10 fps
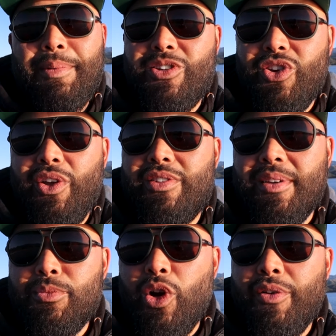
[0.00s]
gonna show you
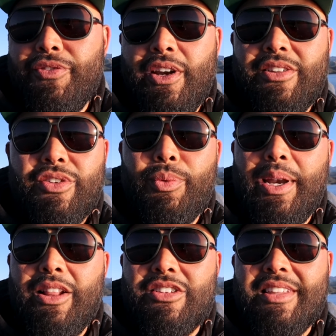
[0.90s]
some drone footage of
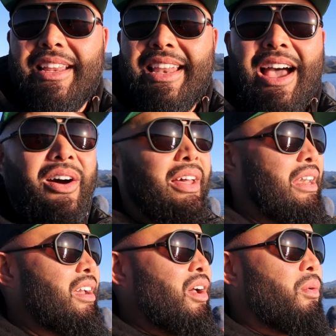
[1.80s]
what it looks like now and
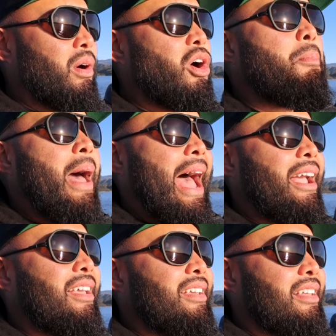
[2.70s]
we'll go
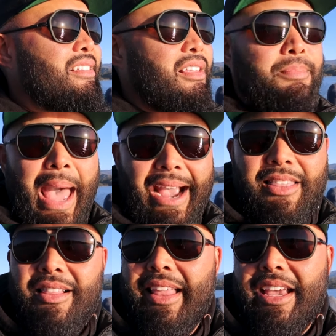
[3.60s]
back into the back
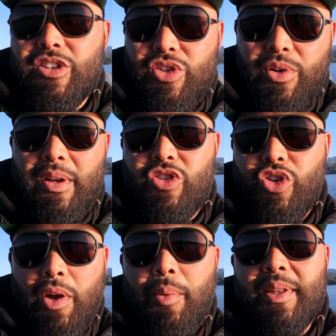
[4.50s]
of the lake too and
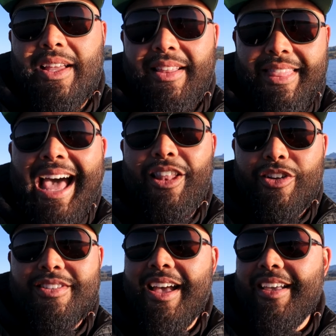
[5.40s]
show you what that
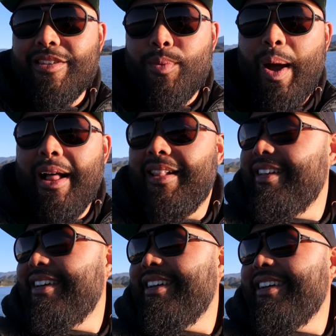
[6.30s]
looks like as well.
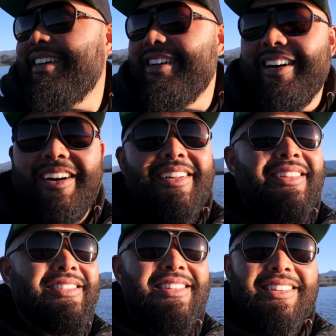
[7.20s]
Oh,
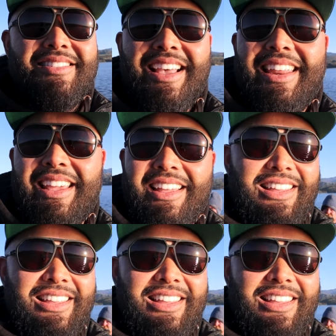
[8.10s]
this is exciting.